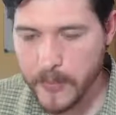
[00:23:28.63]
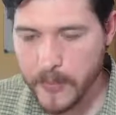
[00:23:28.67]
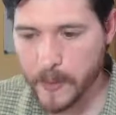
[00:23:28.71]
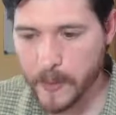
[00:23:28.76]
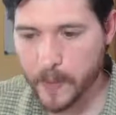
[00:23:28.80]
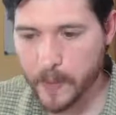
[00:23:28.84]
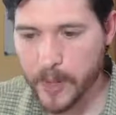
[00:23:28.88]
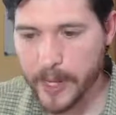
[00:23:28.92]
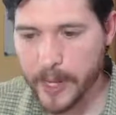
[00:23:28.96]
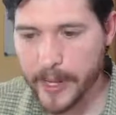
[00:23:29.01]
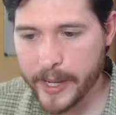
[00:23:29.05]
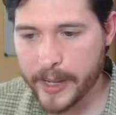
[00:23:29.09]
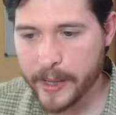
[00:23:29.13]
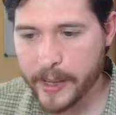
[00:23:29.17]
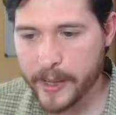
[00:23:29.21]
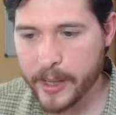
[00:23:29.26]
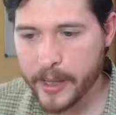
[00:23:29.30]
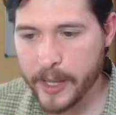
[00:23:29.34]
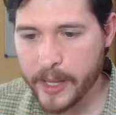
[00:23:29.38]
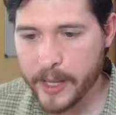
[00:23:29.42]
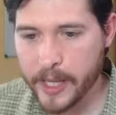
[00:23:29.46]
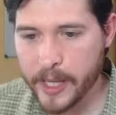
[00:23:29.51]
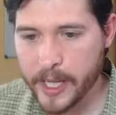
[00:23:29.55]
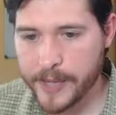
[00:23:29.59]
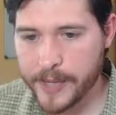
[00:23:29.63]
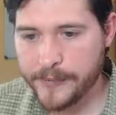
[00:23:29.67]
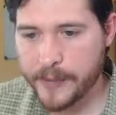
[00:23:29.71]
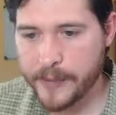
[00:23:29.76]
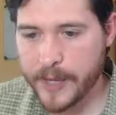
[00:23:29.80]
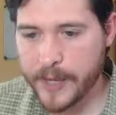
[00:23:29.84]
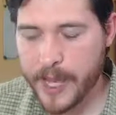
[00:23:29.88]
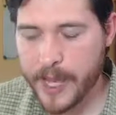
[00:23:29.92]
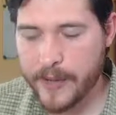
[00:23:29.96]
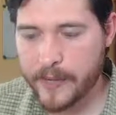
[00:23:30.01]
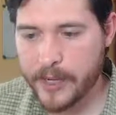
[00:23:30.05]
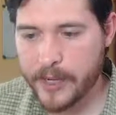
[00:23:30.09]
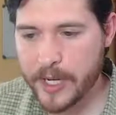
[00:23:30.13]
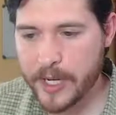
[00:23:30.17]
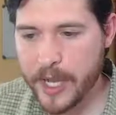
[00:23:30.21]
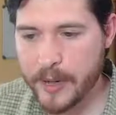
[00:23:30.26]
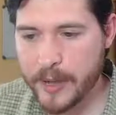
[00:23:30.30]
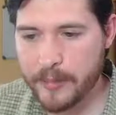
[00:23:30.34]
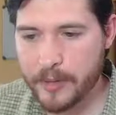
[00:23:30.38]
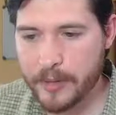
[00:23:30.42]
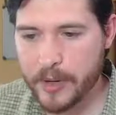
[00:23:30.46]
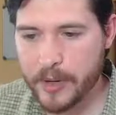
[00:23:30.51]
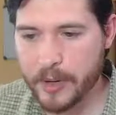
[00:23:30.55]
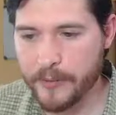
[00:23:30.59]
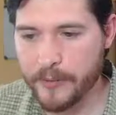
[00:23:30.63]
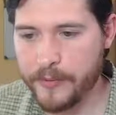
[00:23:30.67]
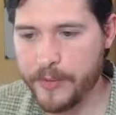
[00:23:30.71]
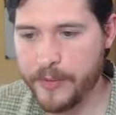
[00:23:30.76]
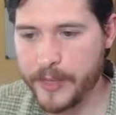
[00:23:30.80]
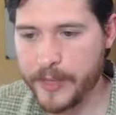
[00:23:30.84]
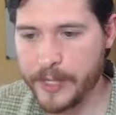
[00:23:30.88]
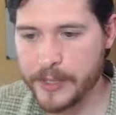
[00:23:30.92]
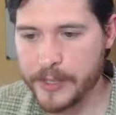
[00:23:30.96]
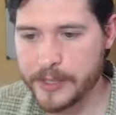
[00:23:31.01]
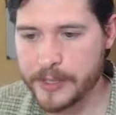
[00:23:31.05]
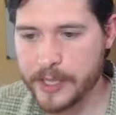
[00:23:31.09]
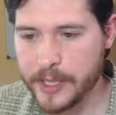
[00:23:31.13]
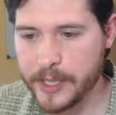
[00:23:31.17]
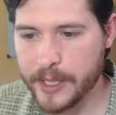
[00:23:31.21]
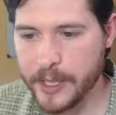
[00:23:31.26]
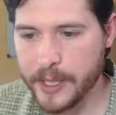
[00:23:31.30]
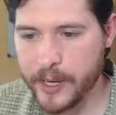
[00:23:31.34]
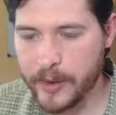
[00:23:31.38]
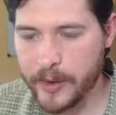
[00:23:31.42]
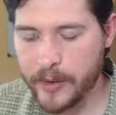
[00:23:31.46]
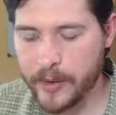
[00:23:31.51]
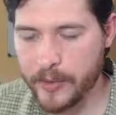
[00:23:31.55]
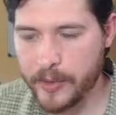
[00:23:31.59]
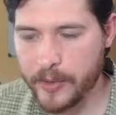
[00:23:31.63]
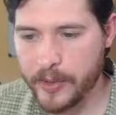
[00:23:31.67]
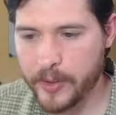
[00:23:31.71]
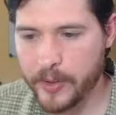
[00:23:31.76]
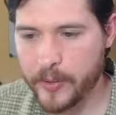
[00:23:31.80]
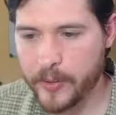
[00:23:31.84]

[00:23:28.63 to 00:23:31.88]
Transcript: Well, if you have a number of things in there,